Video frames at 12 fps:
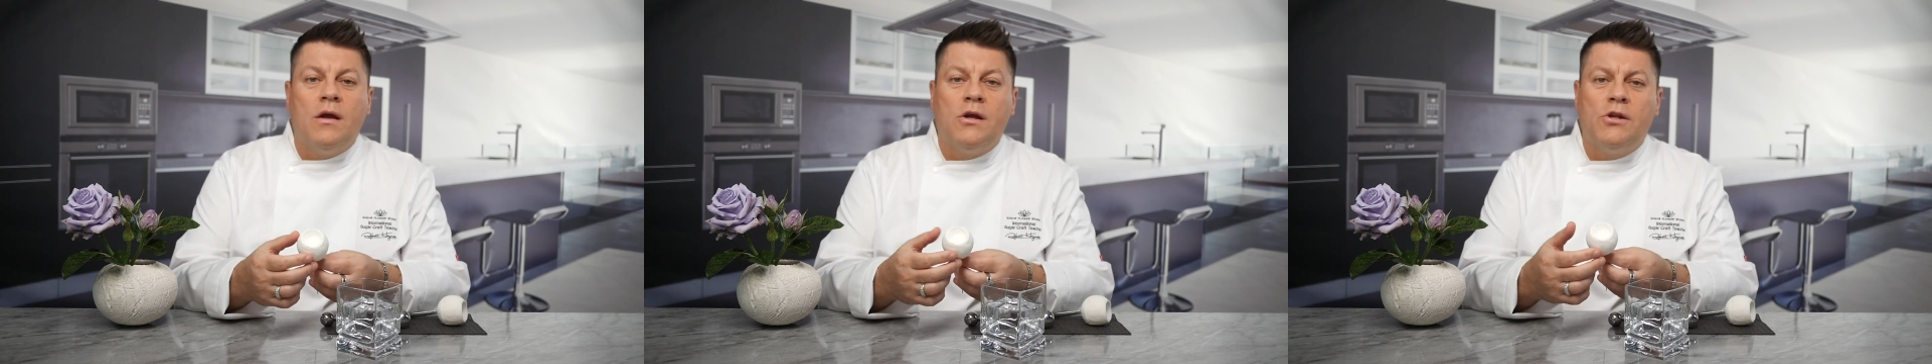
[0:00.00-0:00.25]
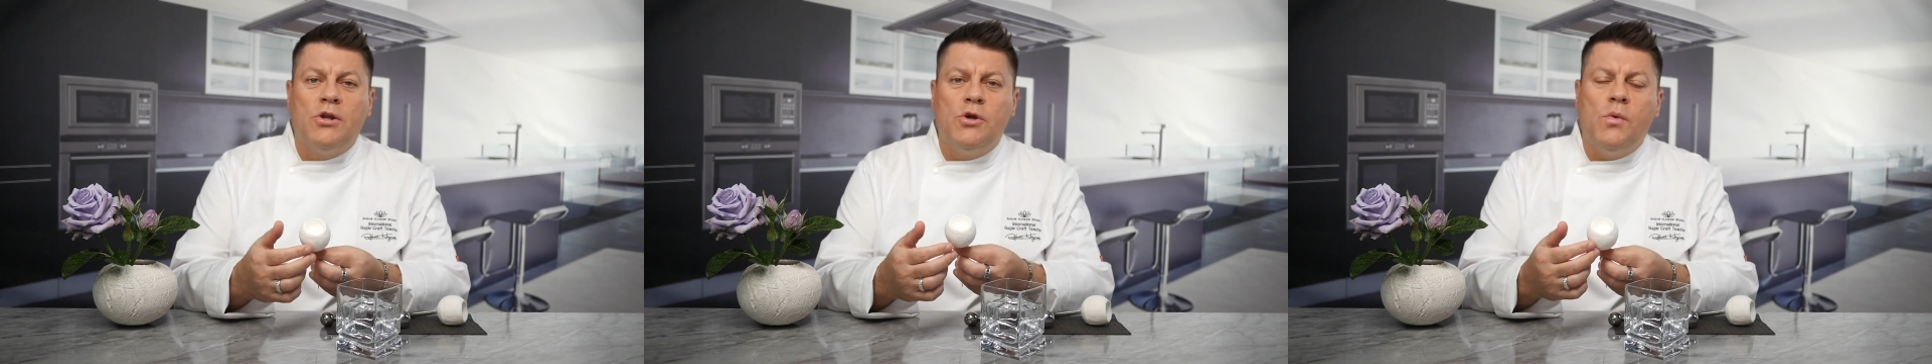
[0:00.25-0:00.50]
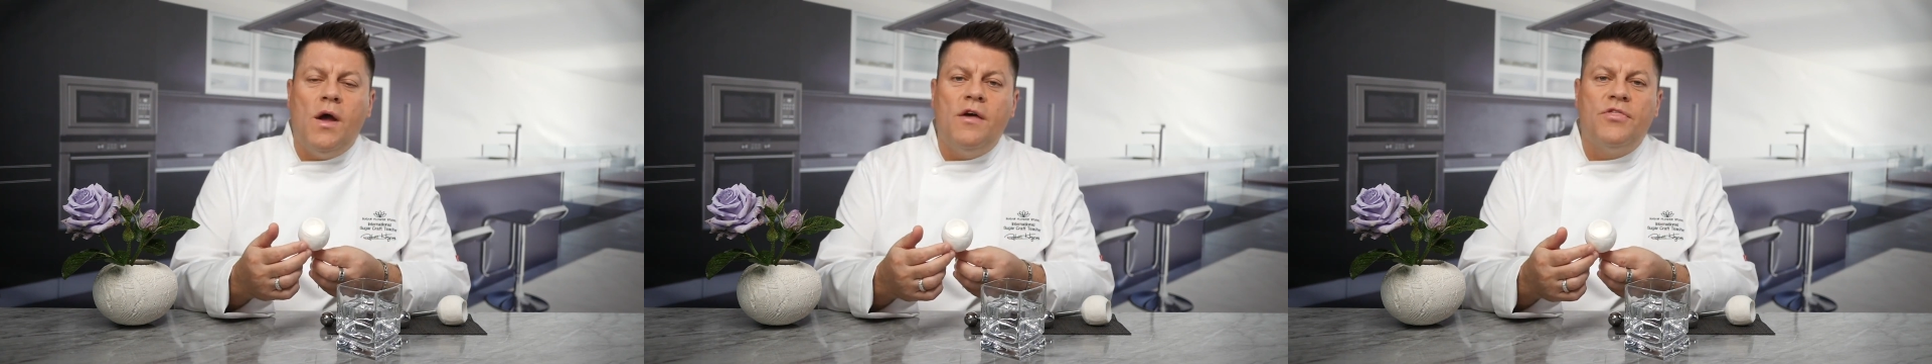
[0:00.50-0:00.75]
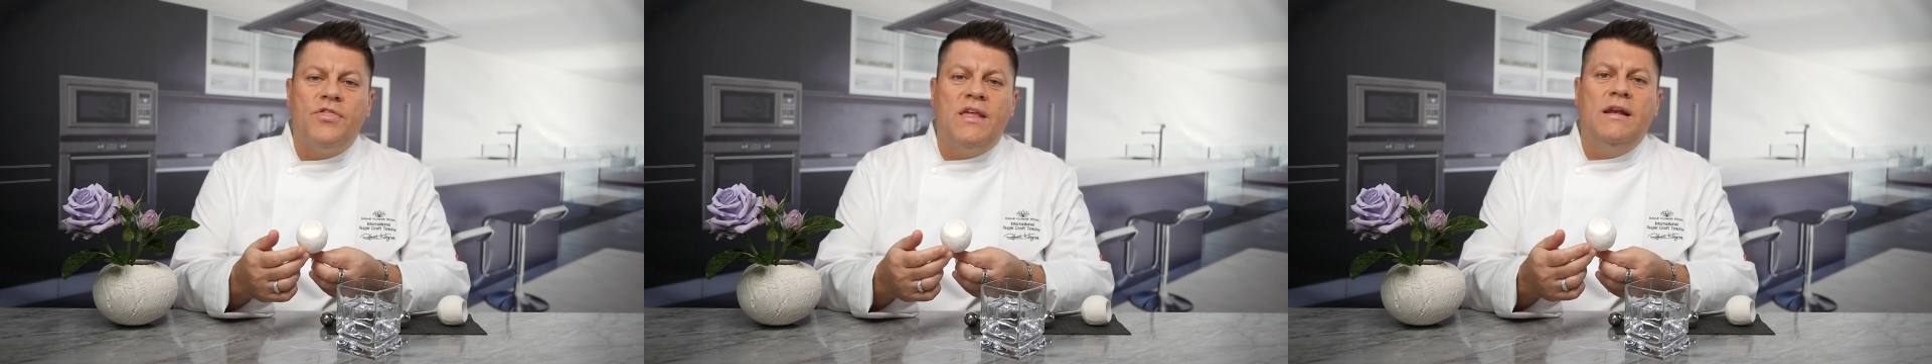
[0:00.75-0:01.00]
Glue a
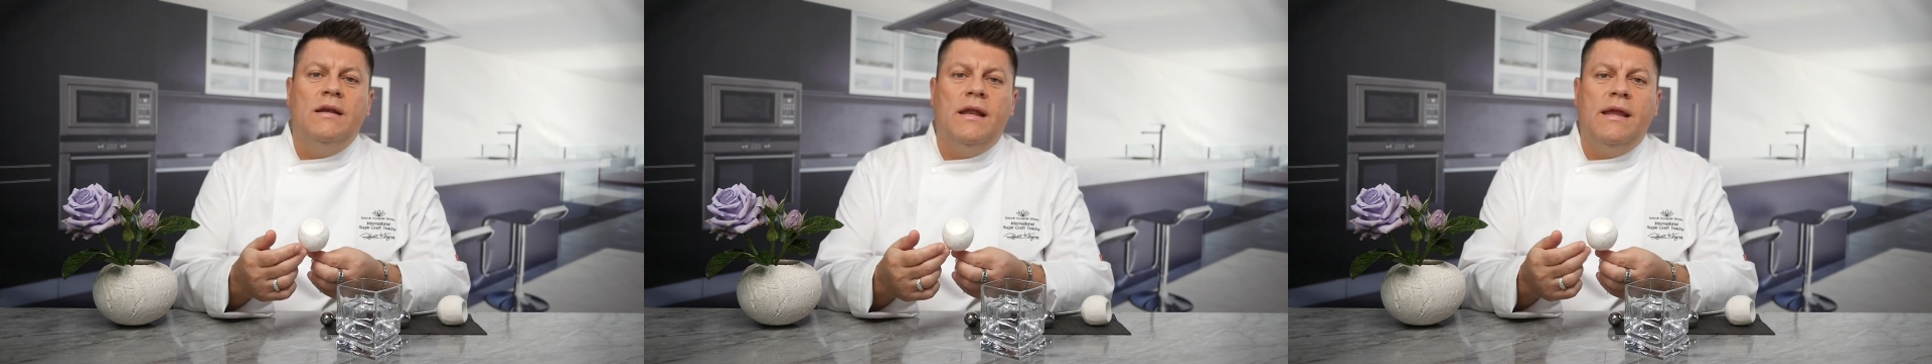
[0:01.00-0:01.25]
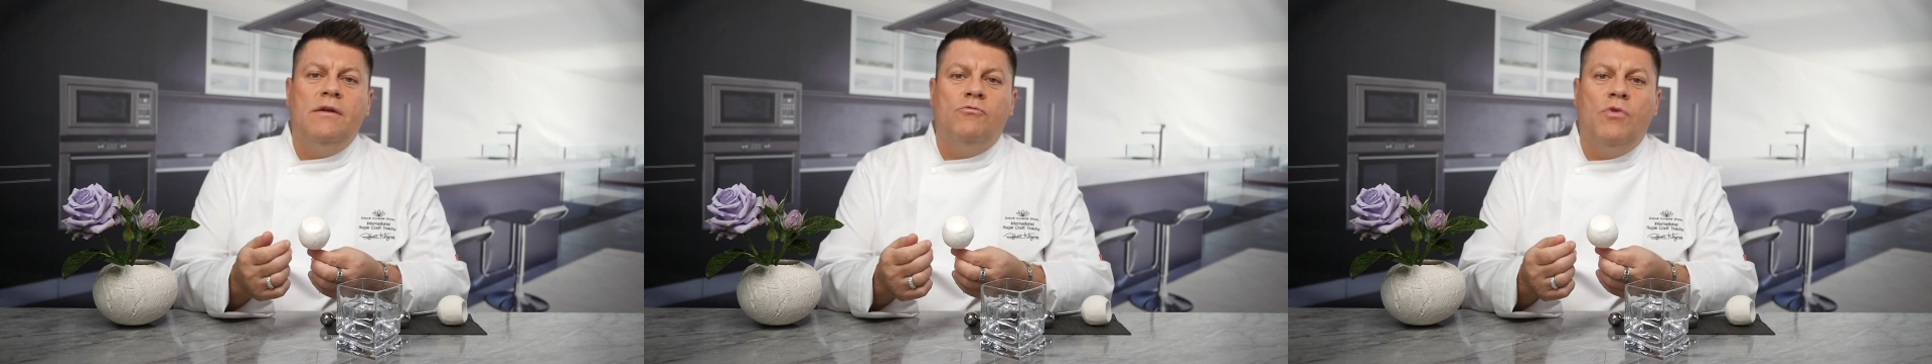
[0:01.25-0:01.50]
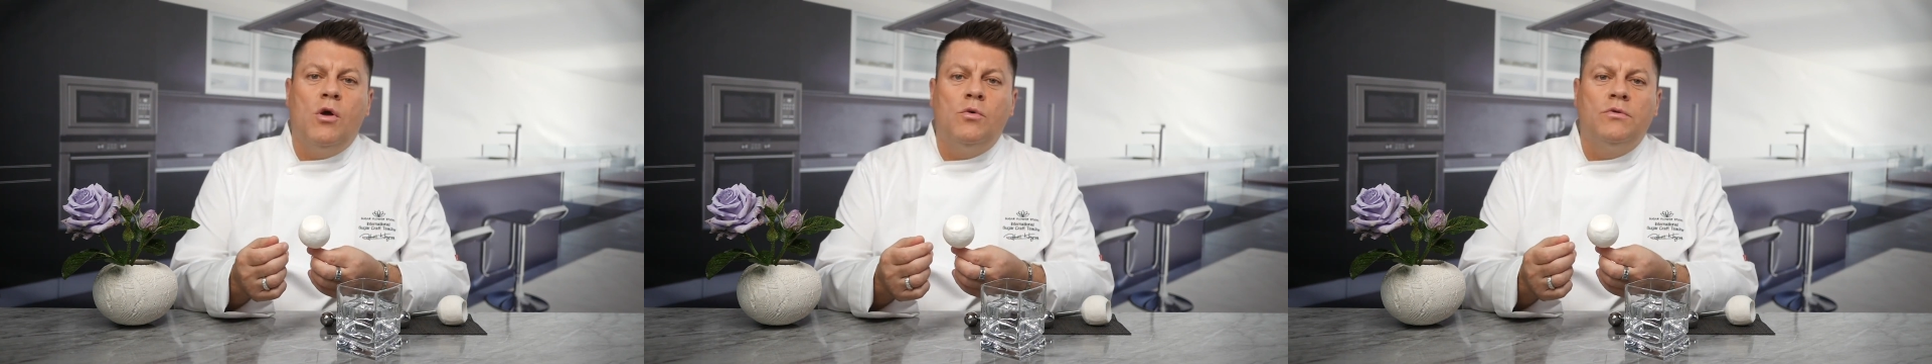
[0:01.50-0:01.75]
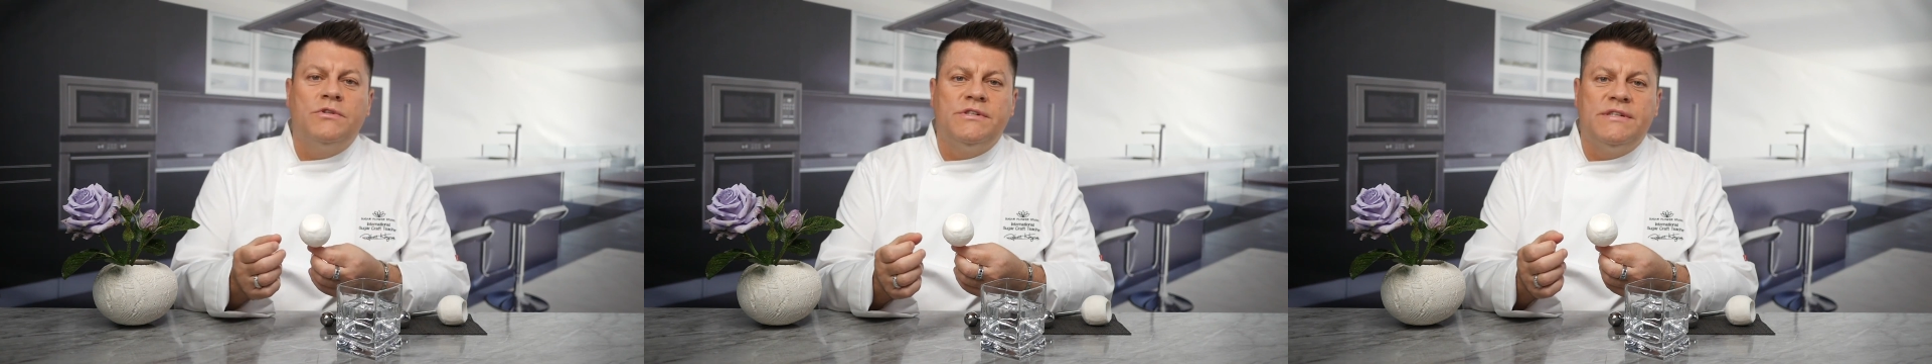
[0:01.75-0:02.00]
thinly rolled